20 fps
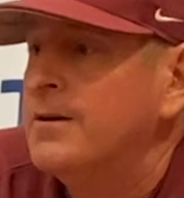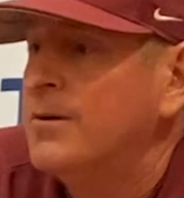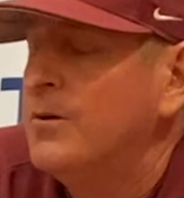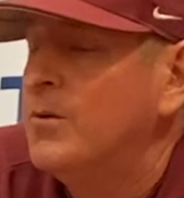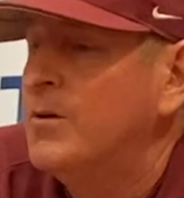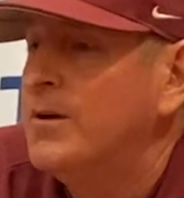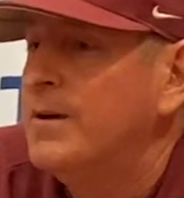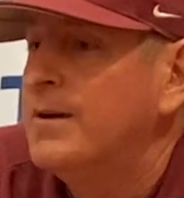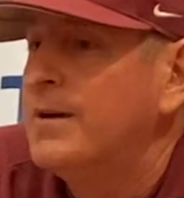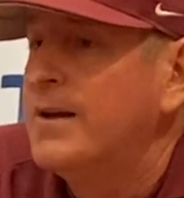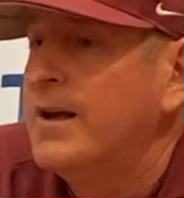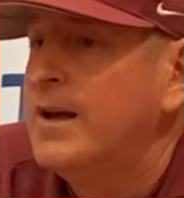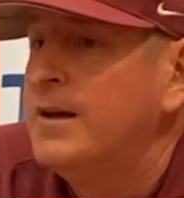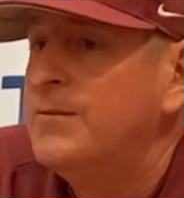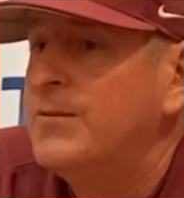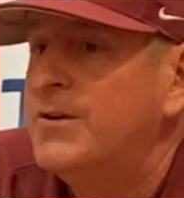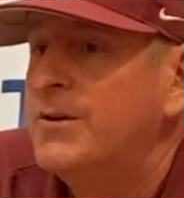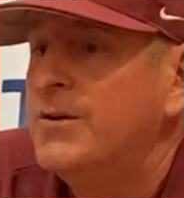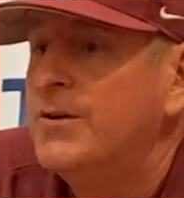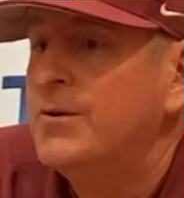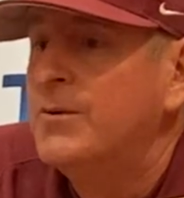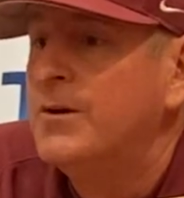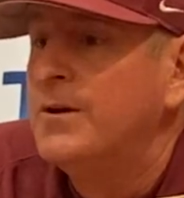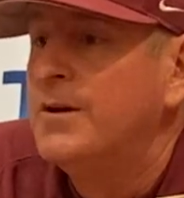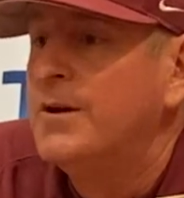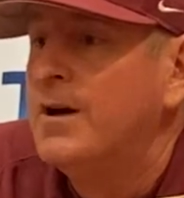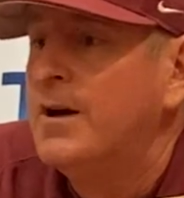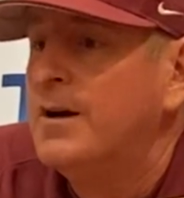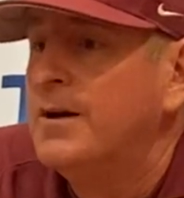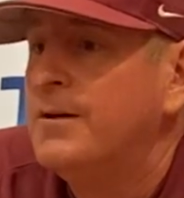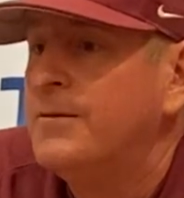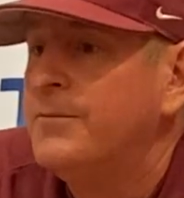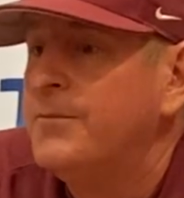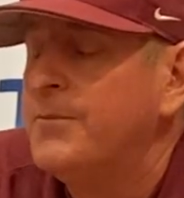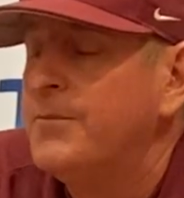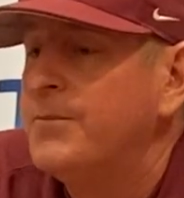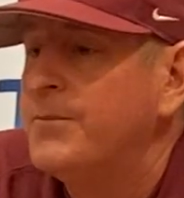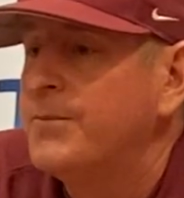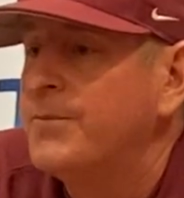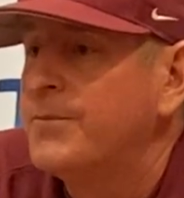going into game two, and
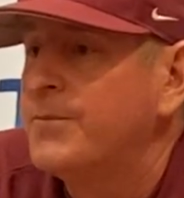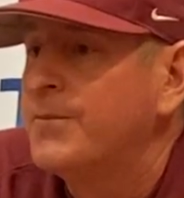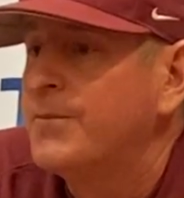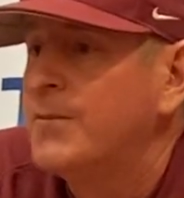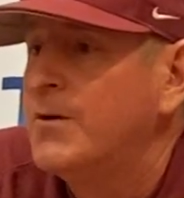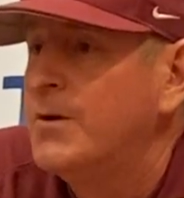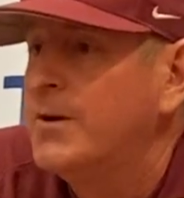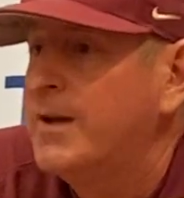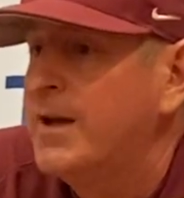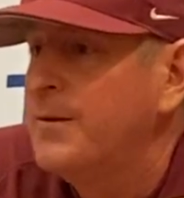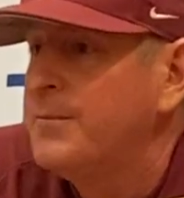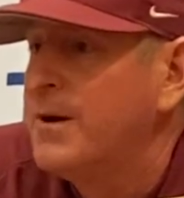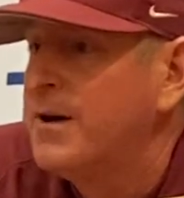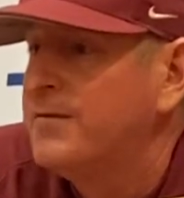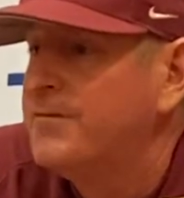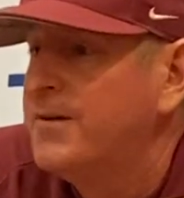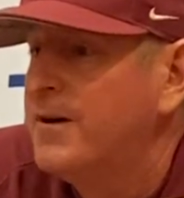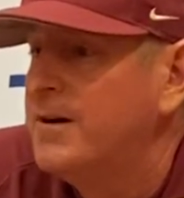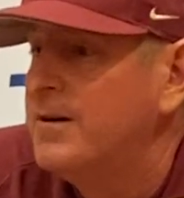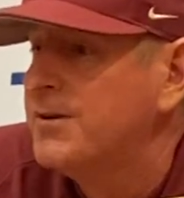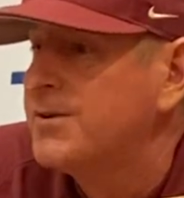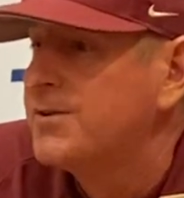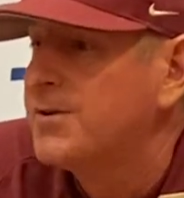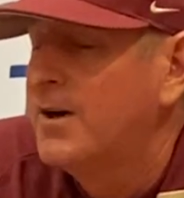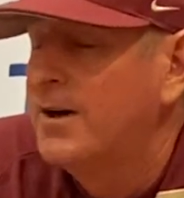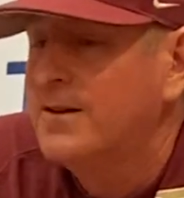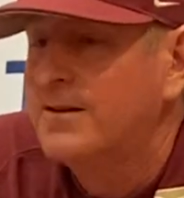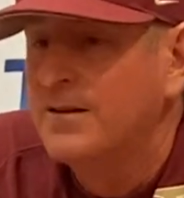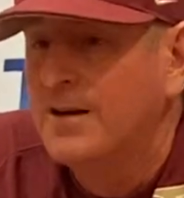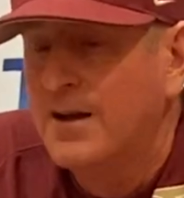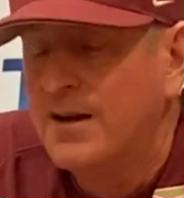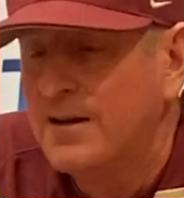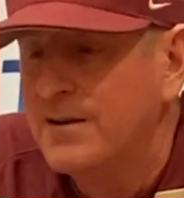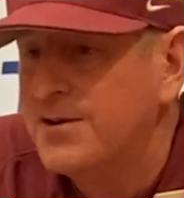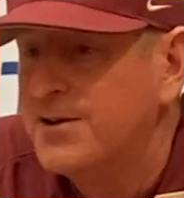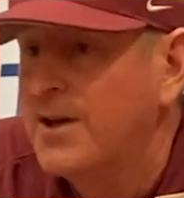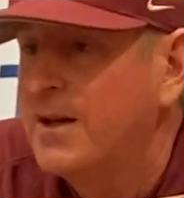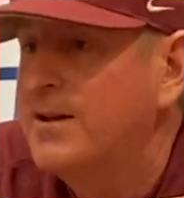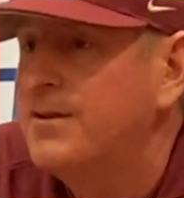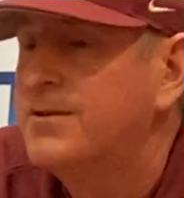he came out firing strikes, landing
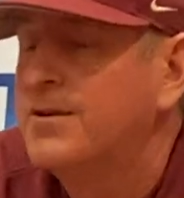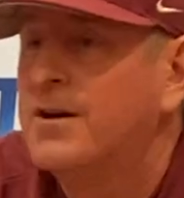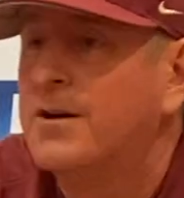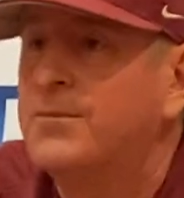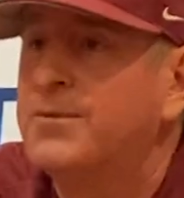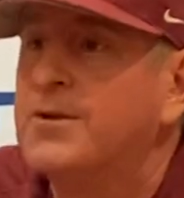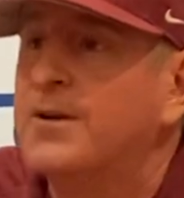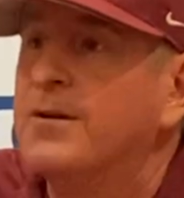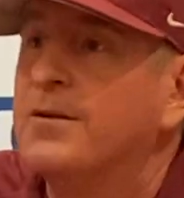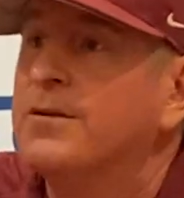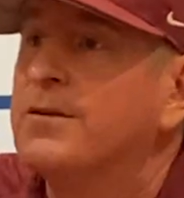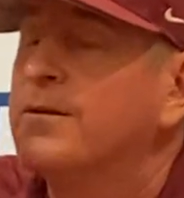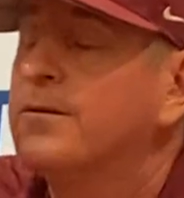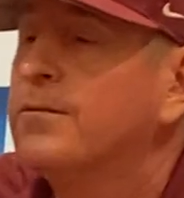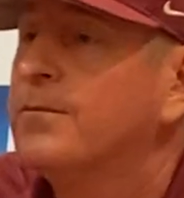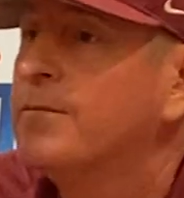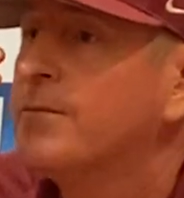changeups. I was